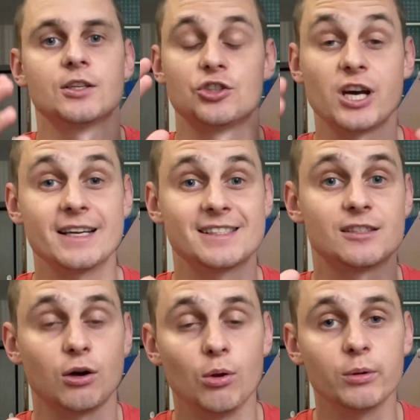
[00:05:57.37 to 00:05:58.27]
Just
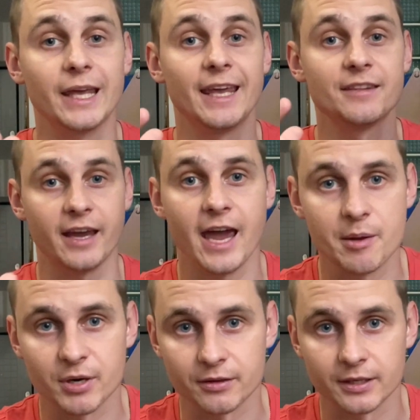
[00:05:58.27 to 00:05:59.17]
talk in the
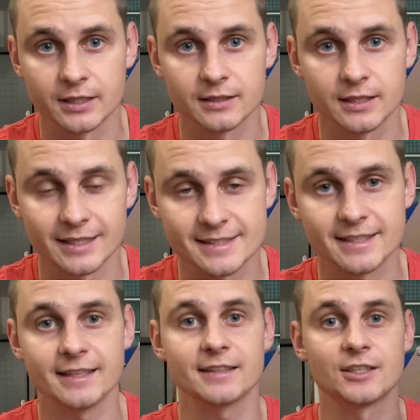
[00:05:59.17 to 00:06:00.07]
camera,
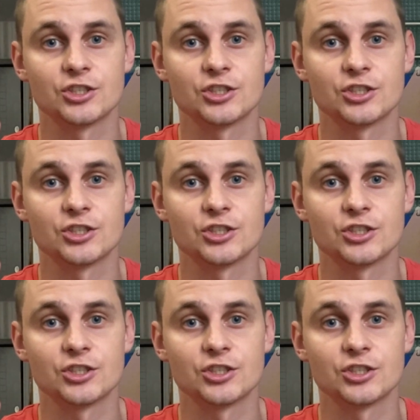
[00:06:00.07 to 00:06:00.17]
understand?